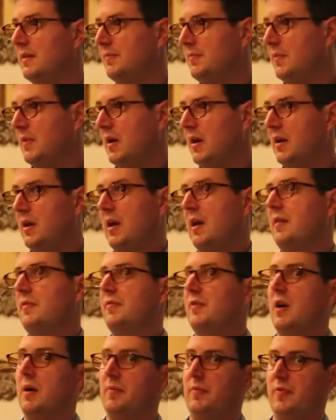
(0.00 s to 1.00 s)
I kind
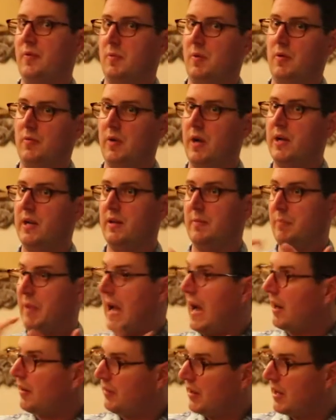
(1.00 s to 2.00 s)
of come from a writing
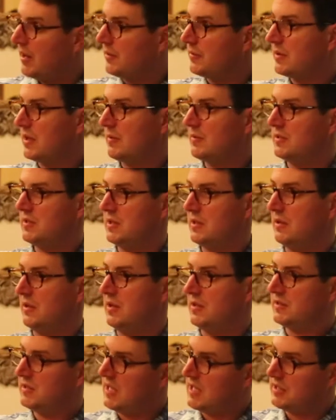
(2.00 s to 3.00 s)
background. I was in
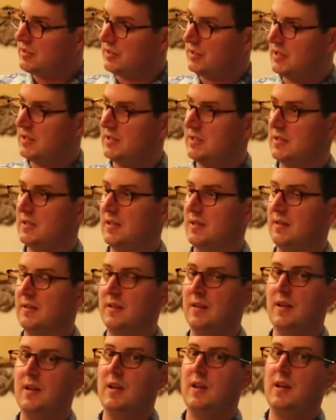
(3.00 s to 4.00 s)
Los Angeles
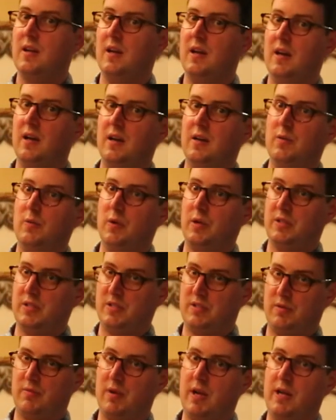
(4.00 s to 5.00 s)
and worked
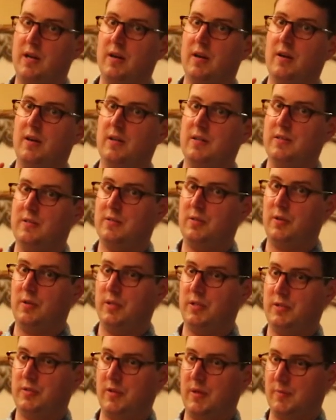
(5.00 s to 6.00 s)
as a writer and
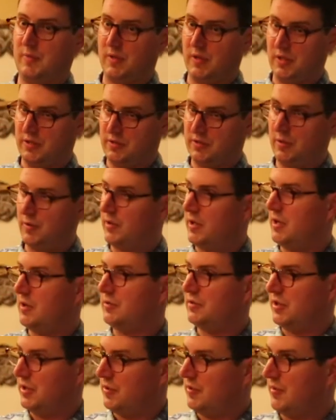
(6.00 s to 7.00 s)
sold a script to the
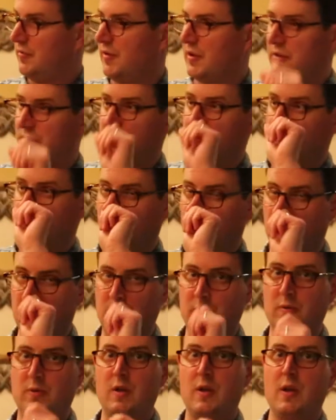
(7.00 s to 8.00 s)
studios, to Universal,
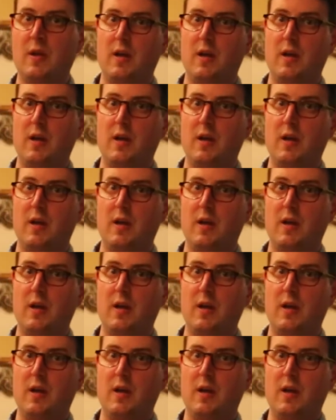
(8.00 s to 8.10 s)
and